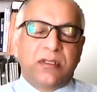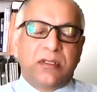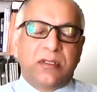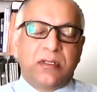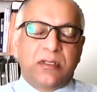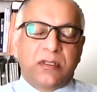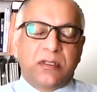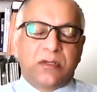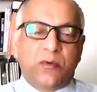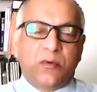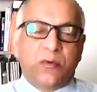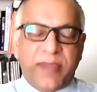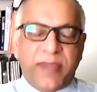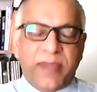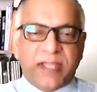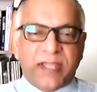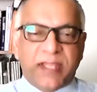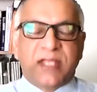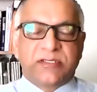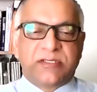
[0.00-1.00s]
Quebec
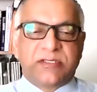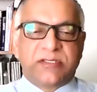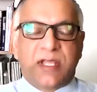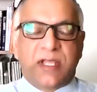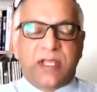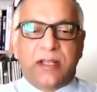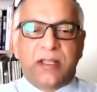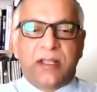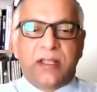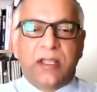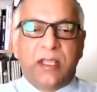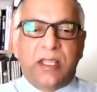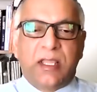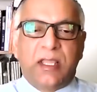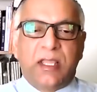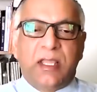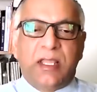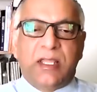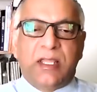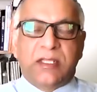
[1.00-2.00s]
has done
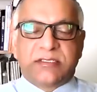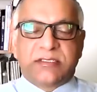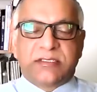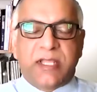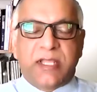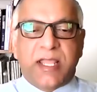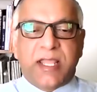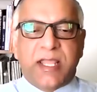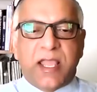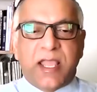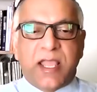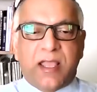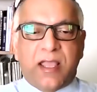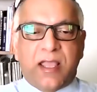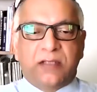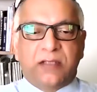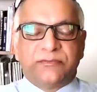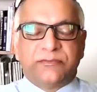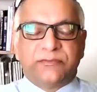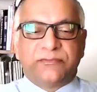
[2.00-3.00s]
is they have
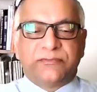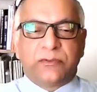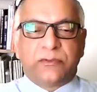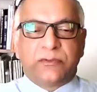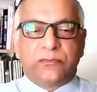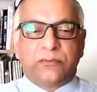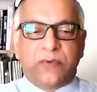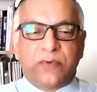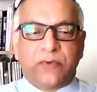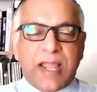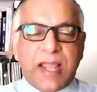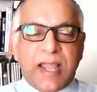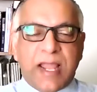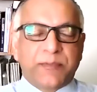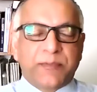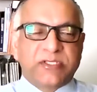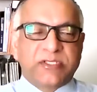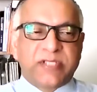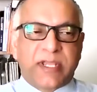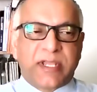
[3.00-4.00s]
wrapped
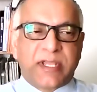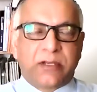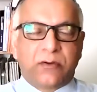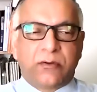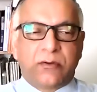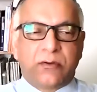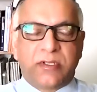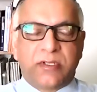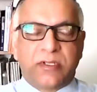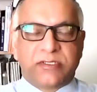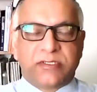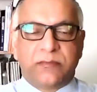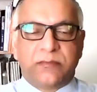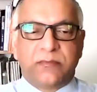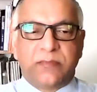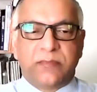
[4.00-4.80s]
secularism